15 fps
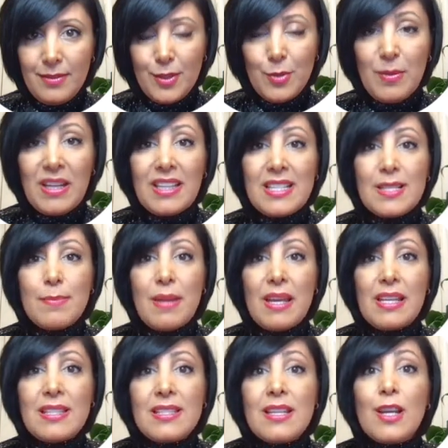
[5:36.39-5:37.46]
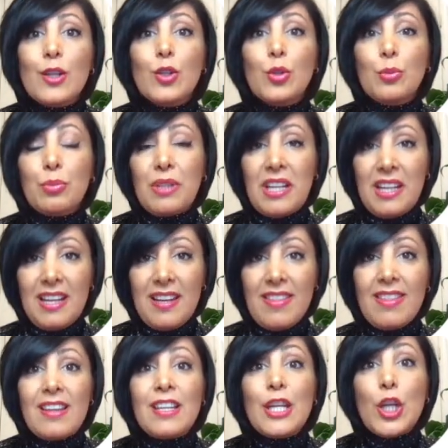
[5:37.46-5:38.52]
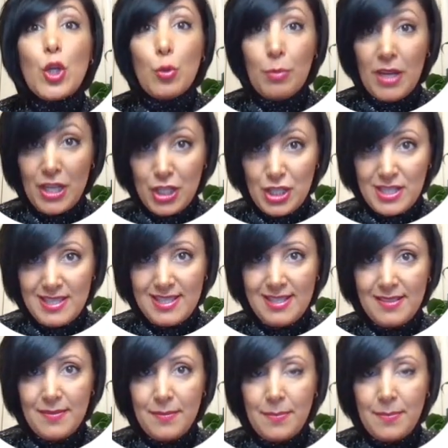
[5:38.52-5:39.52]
to make a space to bring in the new pages.